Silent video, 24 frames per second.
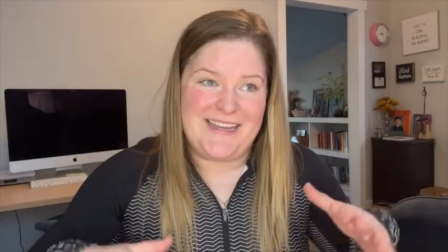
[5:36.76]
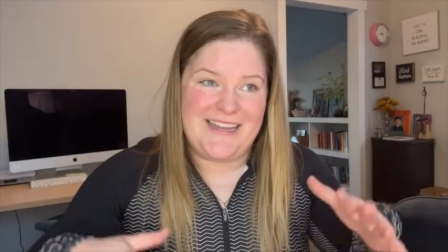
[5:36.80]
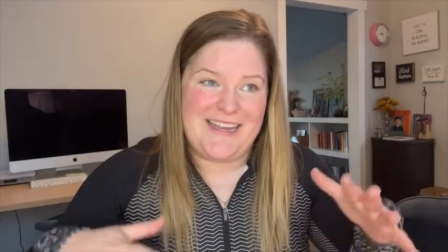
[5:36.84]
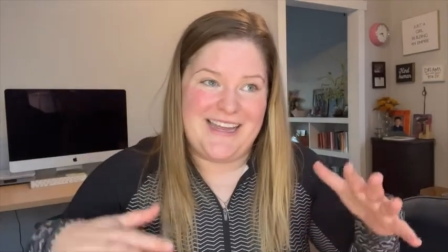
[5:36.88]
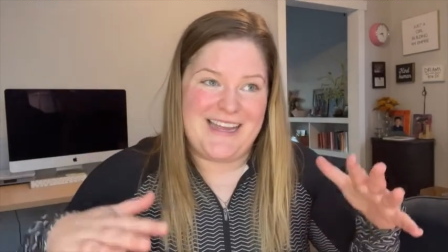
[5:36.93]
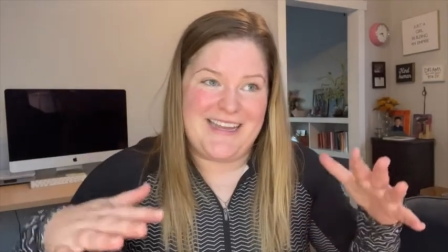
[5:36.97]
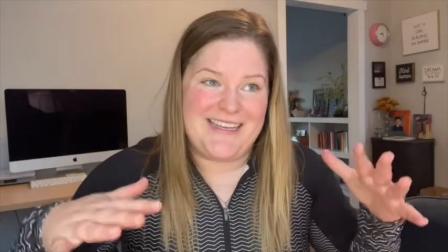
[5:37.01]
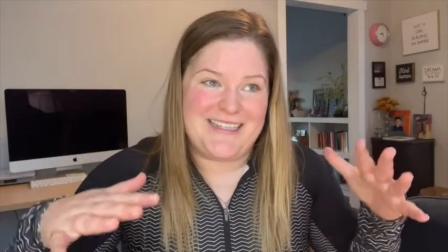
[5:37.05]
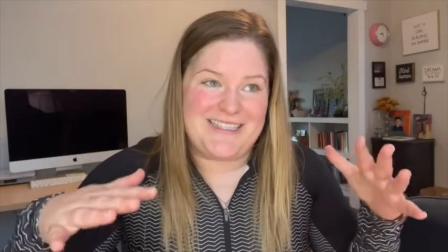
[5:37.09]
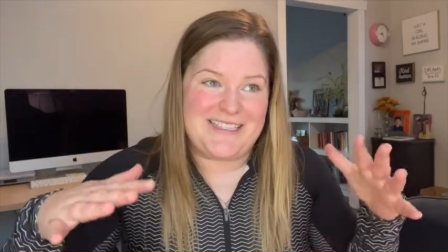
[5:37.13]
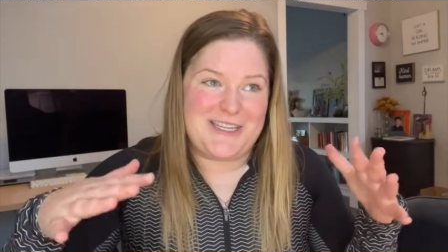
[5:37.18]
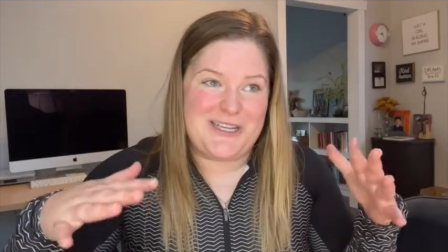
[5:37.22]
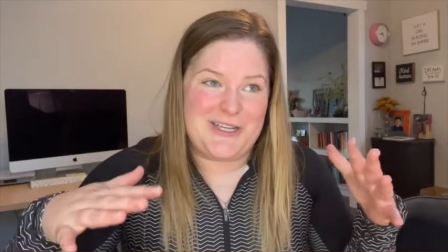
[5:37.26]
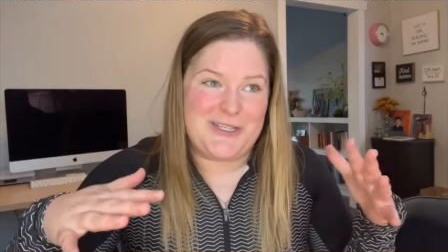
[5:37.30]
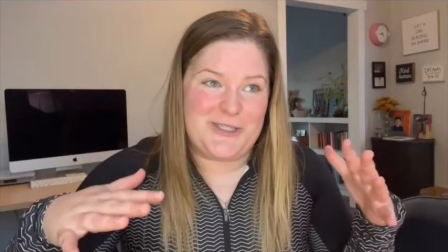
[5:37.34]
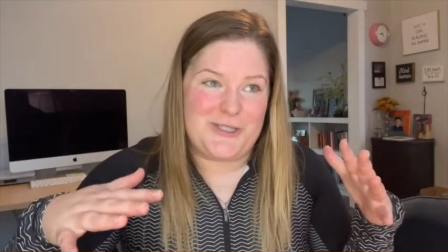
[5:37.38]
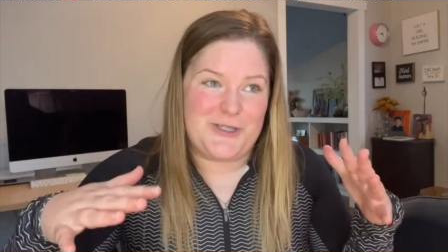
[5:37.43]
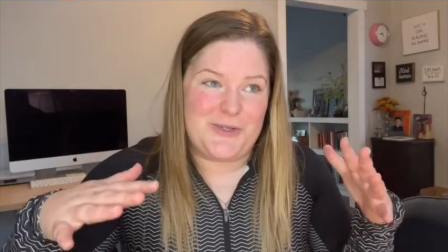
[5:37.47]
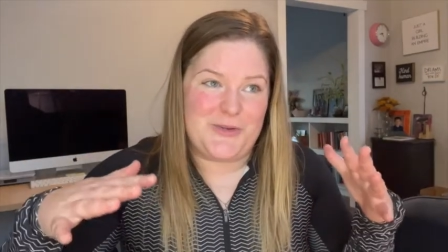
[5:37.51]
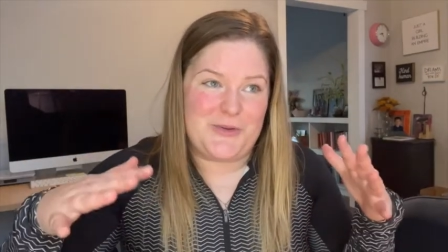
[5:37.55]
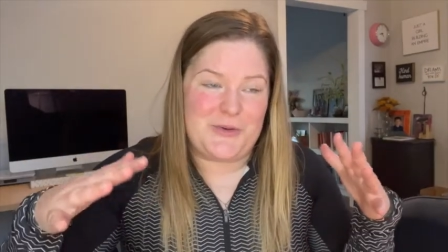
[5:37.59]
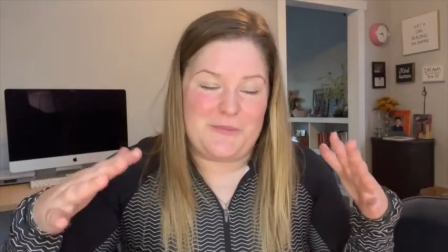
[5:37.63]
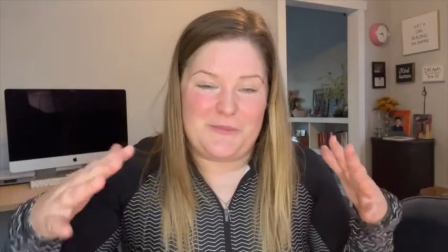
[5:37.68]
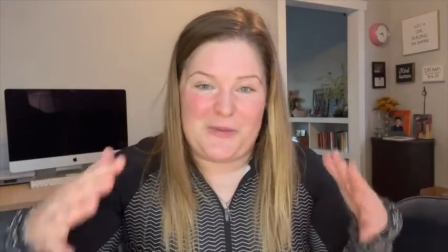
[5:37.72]
is
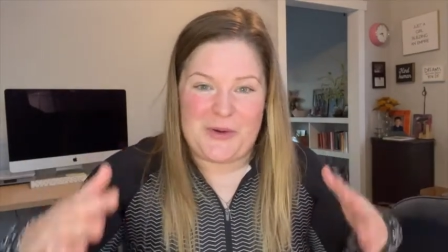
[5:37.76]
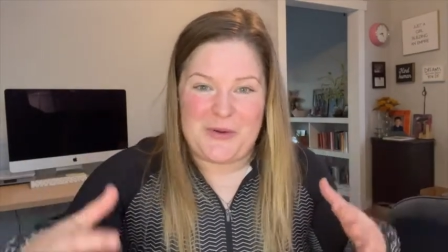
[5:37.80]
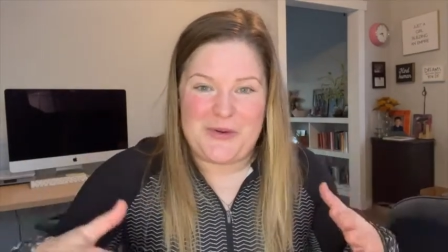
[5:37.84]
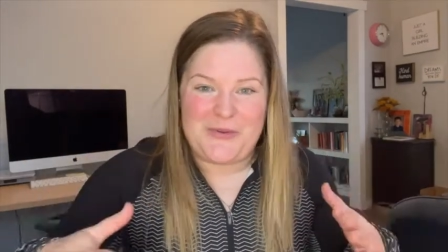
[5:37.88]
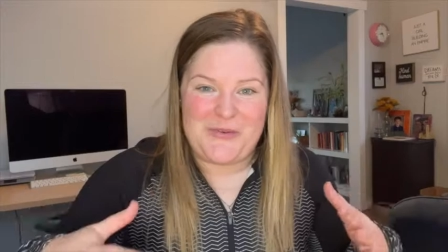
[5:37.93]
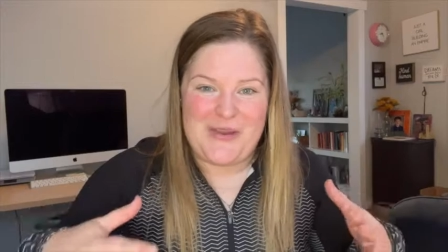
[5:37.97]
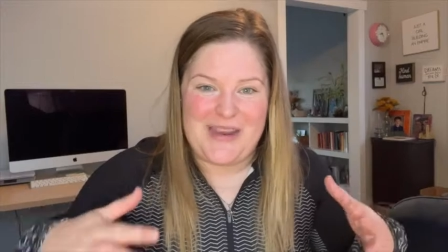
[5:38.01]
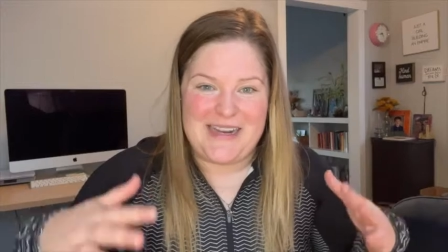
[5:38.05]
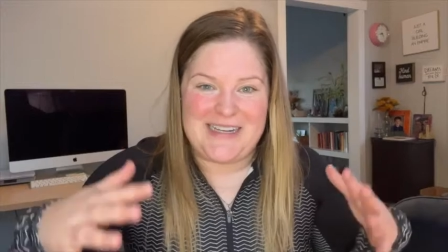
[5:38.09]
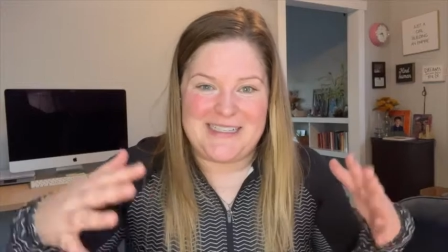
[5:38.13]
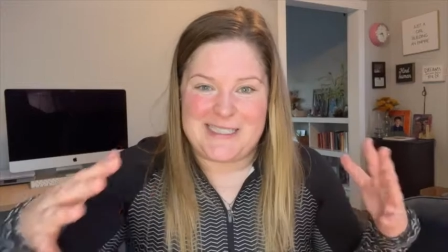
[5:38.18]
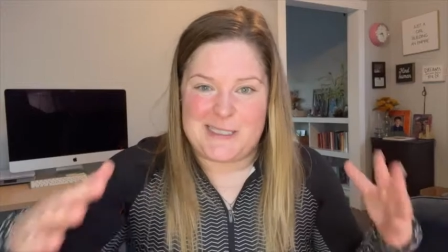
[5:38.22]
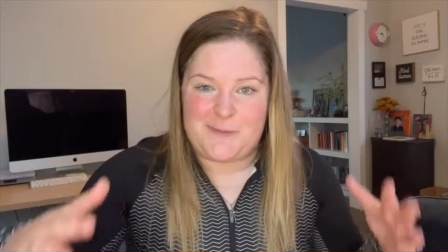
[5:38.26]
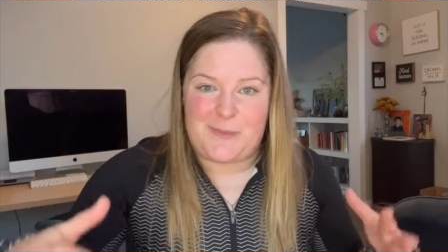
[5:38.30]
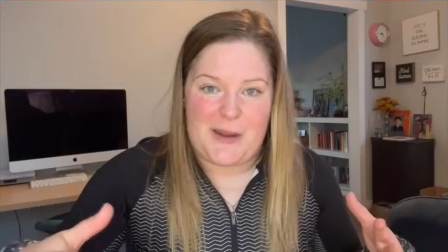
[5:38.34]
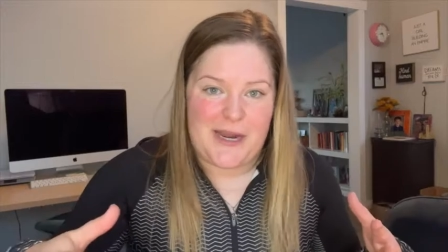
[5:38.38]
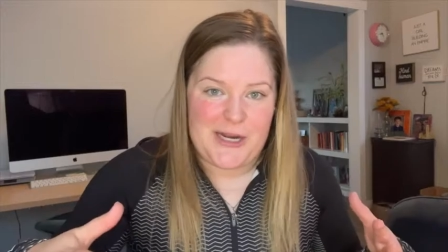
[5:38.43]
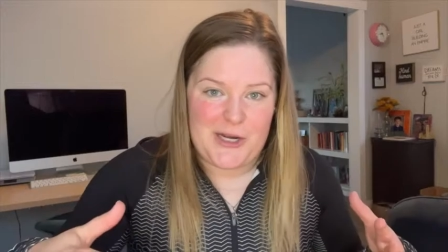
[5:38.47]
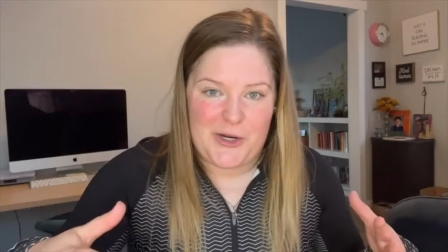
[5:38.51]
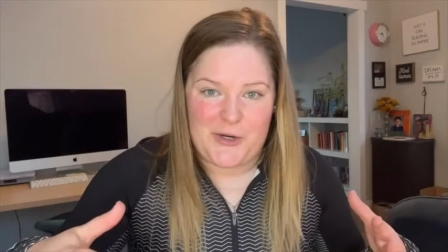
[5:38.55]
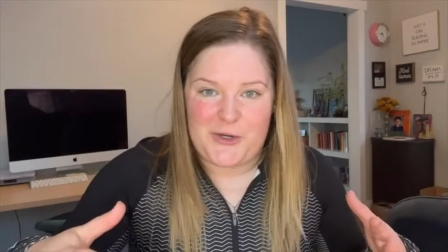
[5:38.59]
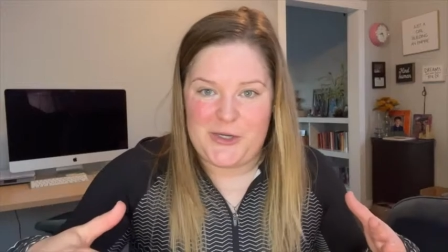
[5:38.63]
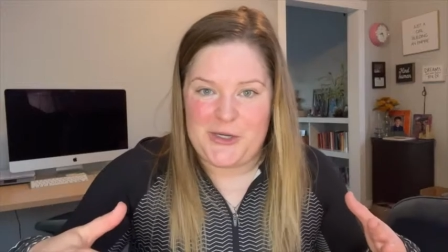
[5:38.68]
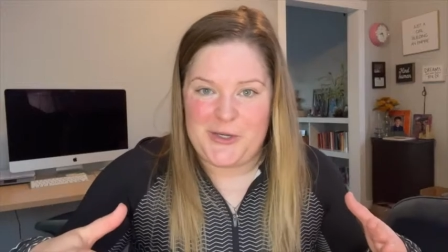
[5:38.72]
to motivate,
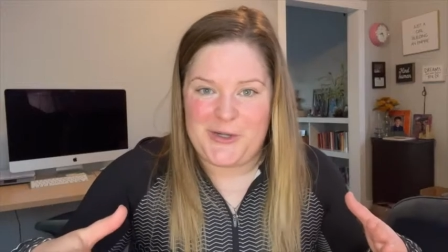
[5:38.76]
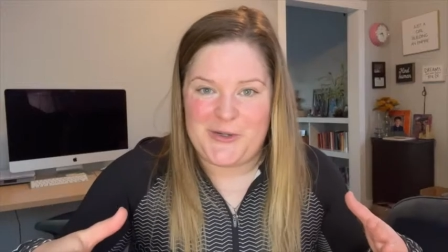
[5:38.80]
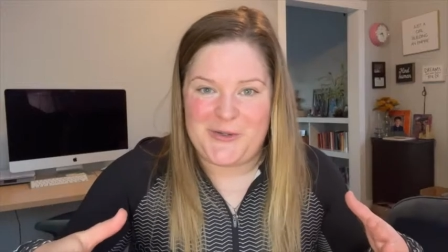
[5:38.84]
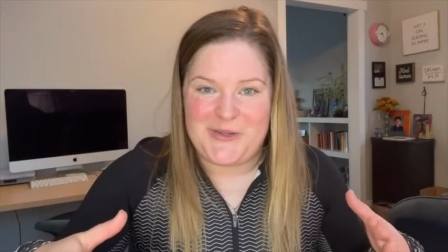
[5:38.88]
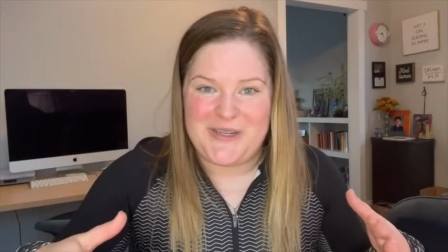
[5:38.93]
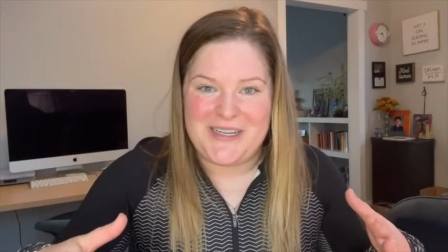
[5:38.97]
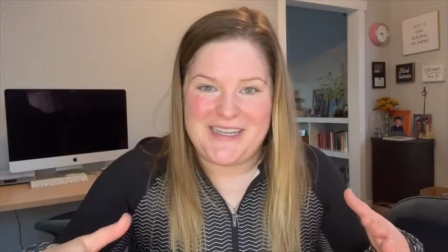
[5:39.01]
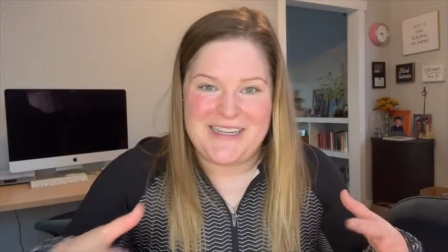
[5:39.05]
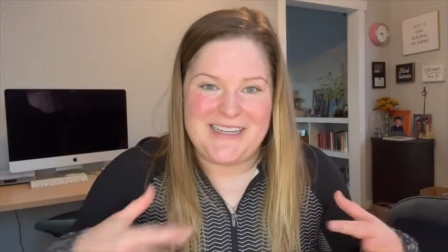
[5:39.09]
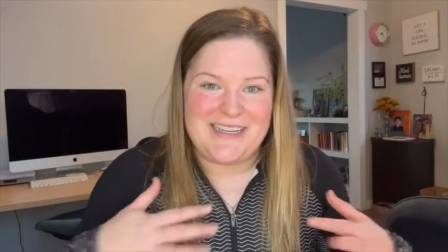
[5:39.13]
inspire you,